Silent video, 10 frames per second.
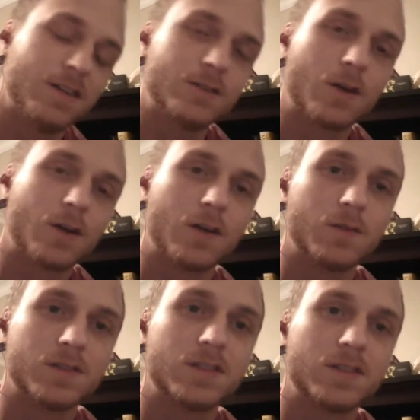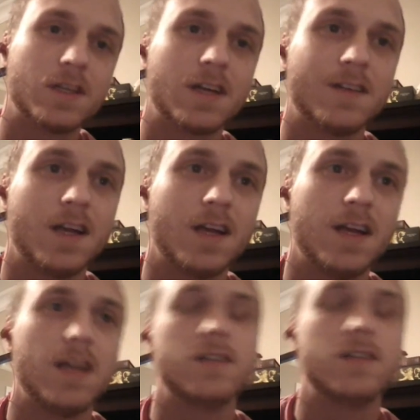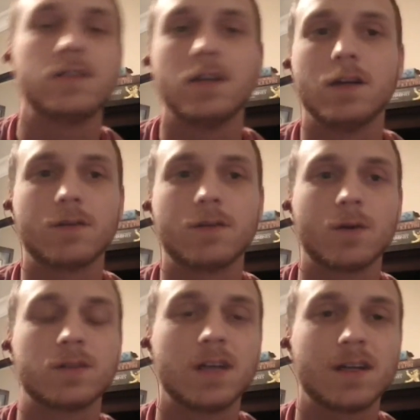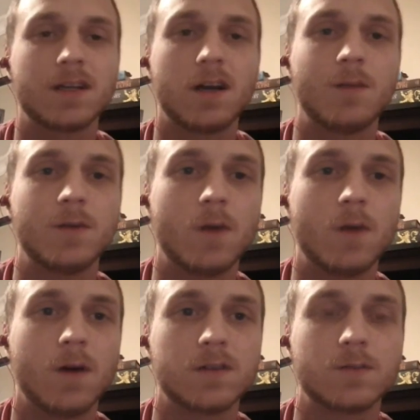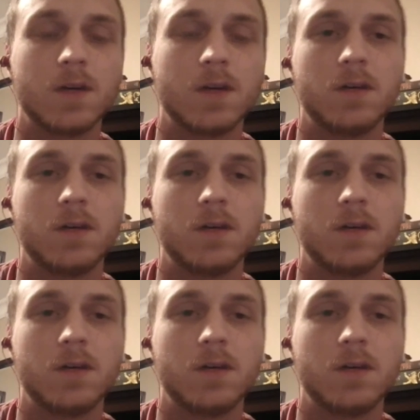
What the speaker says: Charlie was sick at that age. Of course, that could all be wrong as well,